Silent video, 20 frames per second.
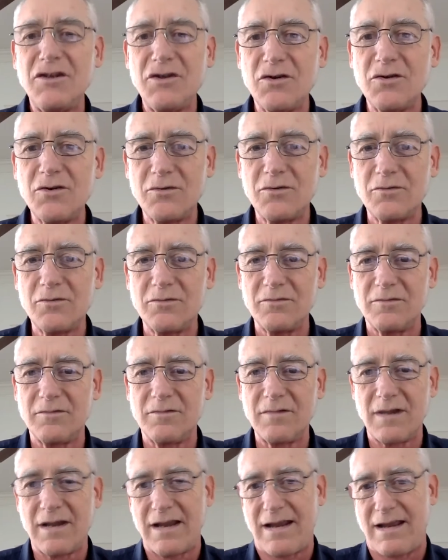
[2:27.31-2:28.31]
you
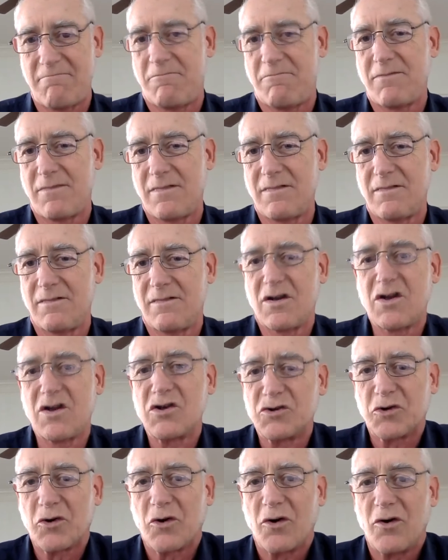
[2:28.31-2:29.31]

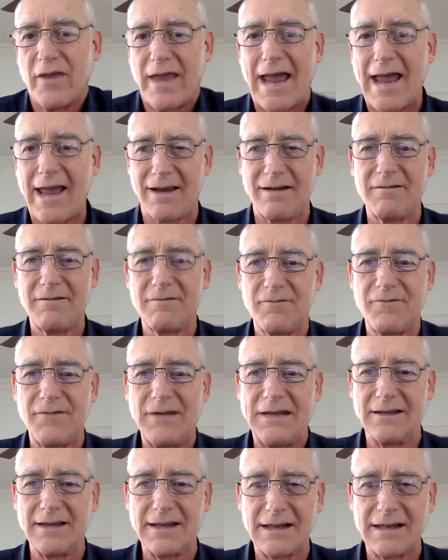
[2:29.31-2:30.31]
control that
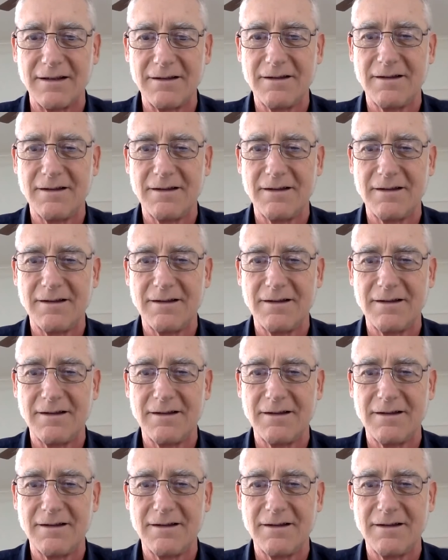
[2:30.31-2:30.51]
feeling?